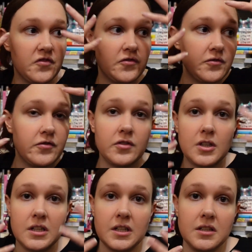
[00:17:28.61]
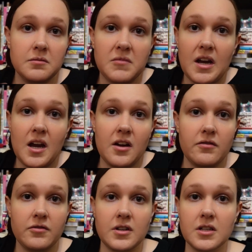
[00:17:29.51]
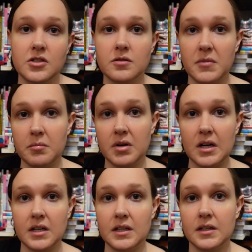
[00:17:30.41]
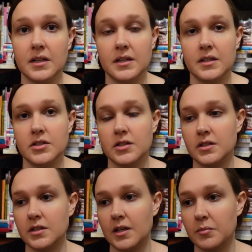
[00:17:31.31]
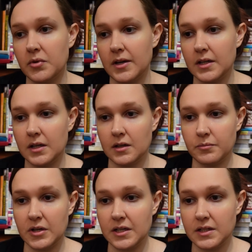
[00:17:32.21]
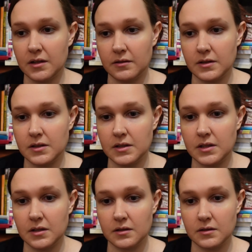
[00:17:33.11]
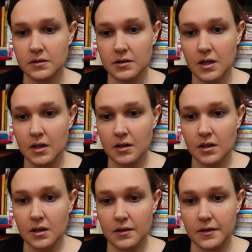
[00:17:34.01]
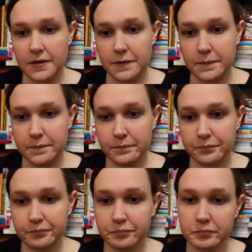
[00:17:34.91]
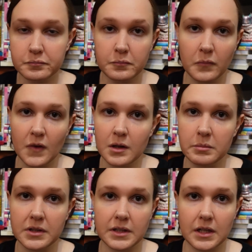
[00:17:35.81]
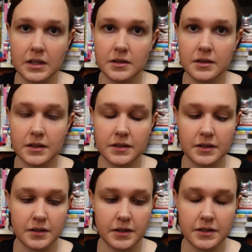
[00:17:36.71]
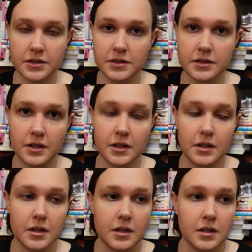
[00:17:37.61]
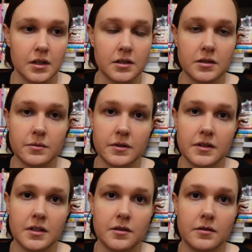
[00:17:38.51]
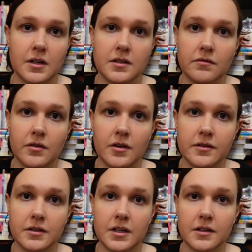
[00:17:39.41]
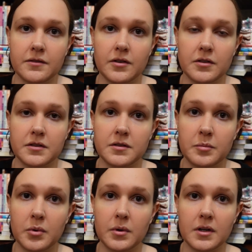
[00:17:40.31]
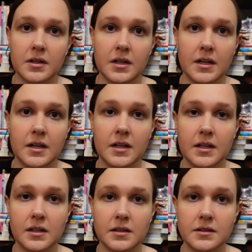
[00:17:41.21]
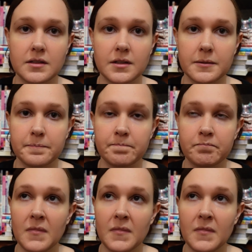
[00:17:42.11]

flooding every inch of my body, and I just like break break down into tears. um But yeah, again, I just, I just want to thank you guys for all the love, all the support, and um,